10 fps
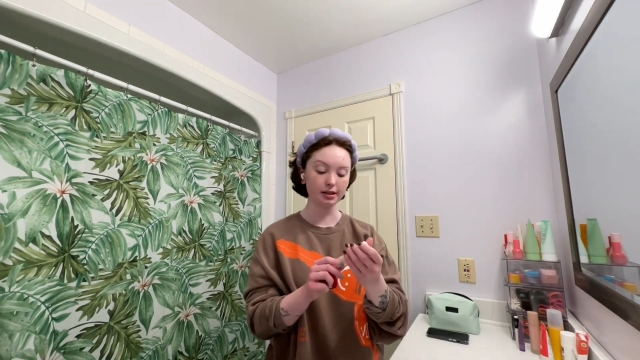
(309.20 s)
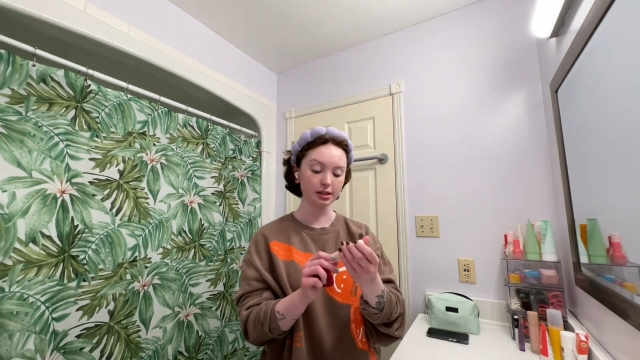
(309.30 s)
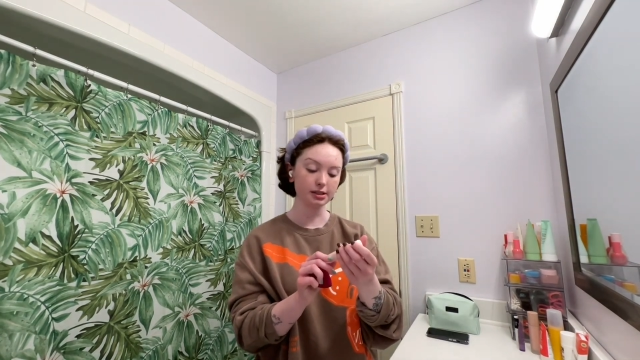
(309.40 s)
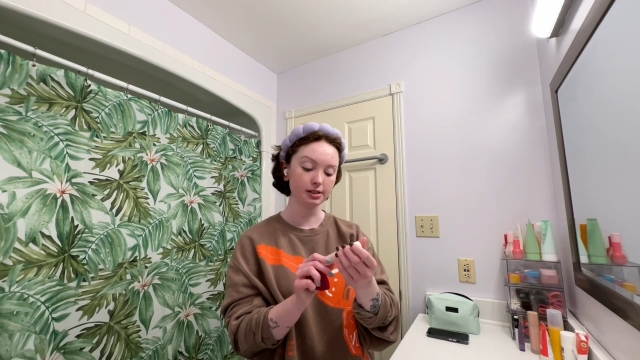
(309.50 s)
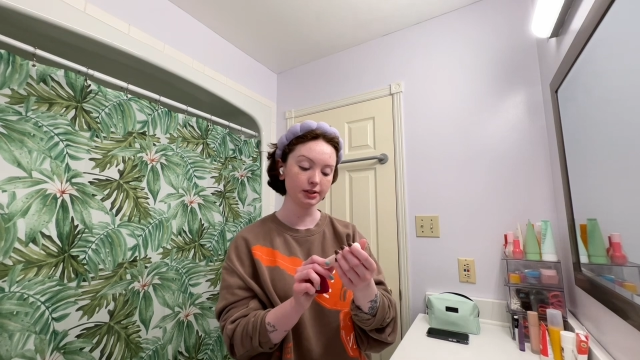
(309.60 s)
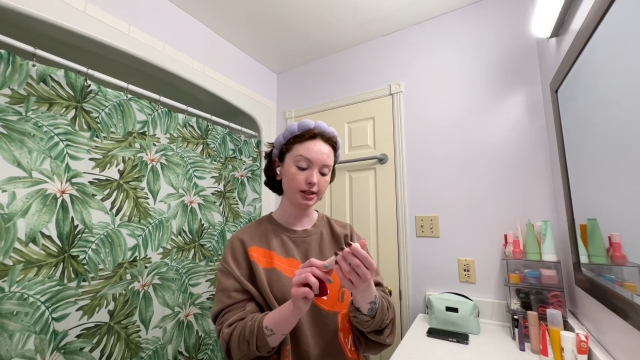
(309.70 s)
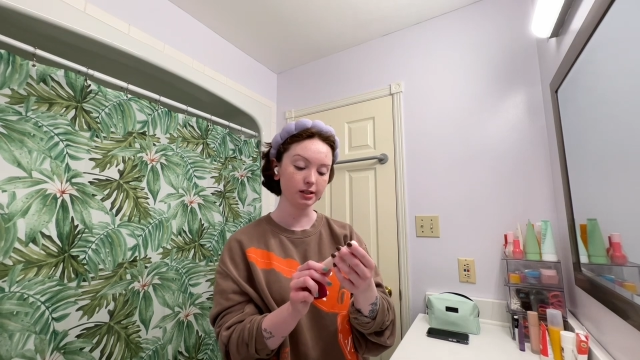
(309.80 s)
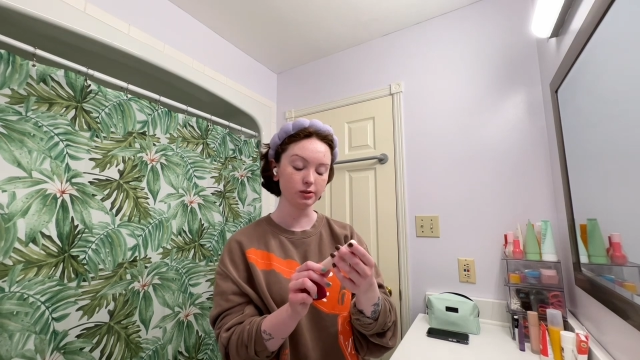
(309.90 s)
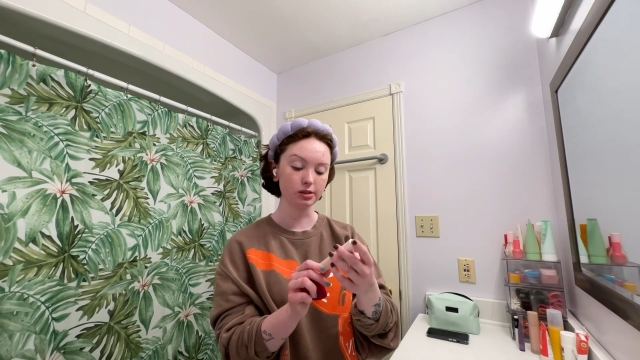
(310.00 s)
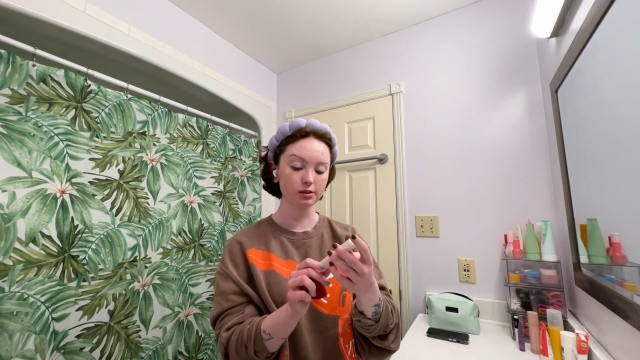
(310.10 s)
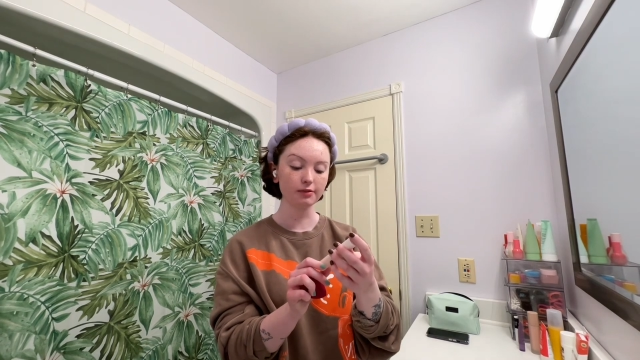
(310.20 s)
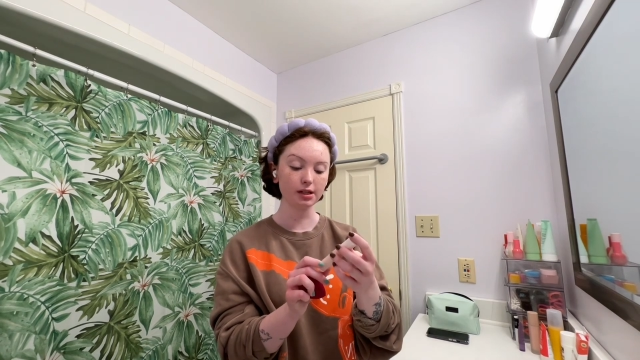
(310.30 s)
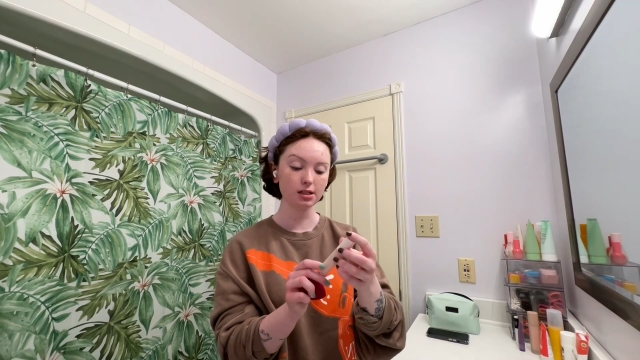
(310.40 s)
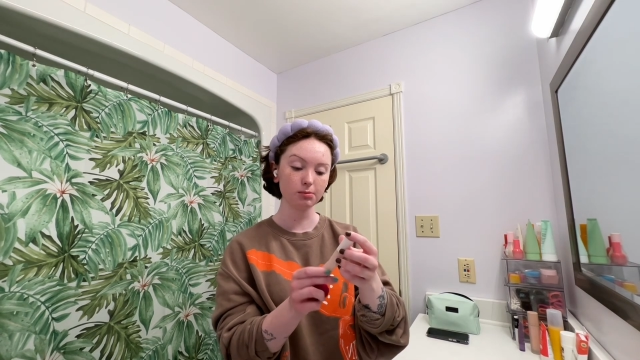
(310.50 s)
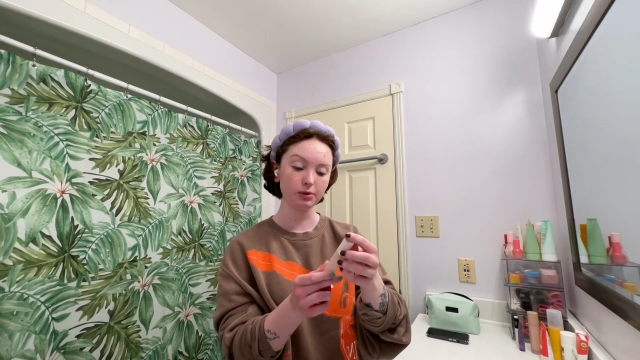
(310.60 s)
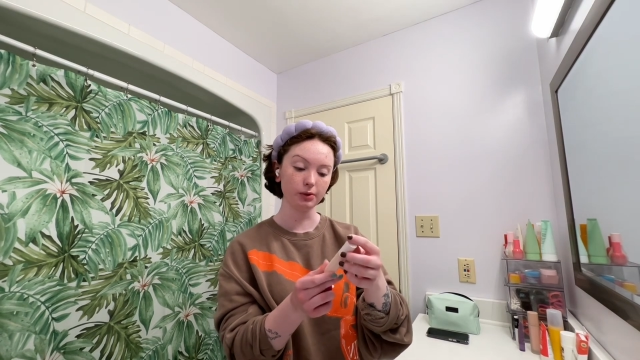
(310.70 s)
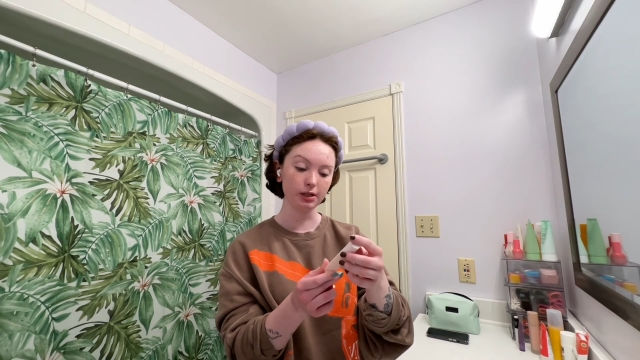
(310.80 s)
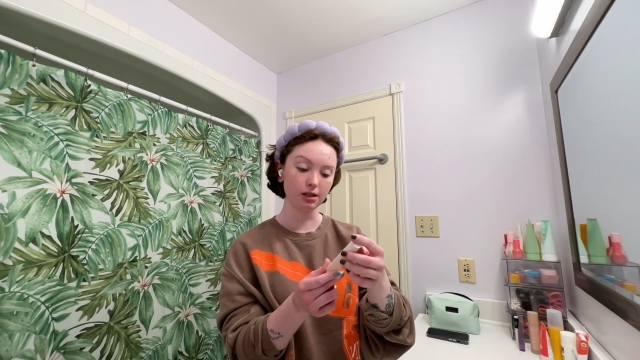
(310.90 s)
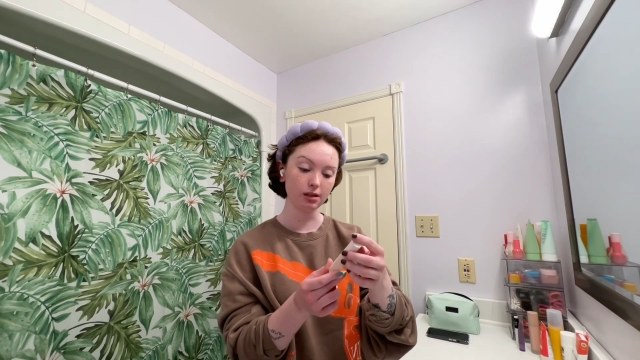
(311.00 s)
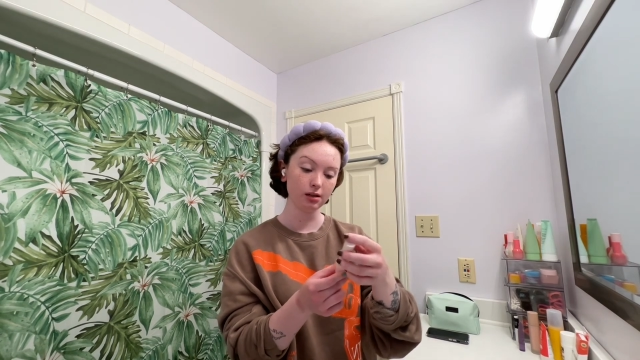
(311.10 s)
the concealer I use is Fenty
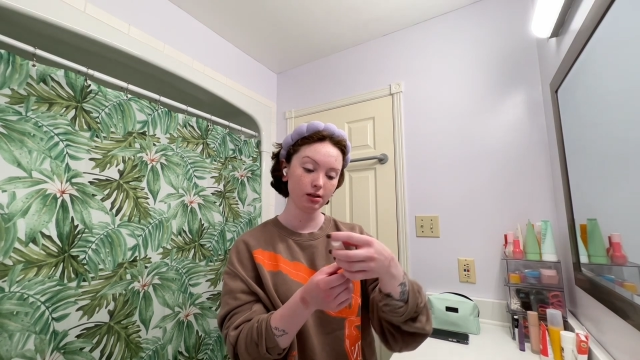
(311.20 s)
Beauty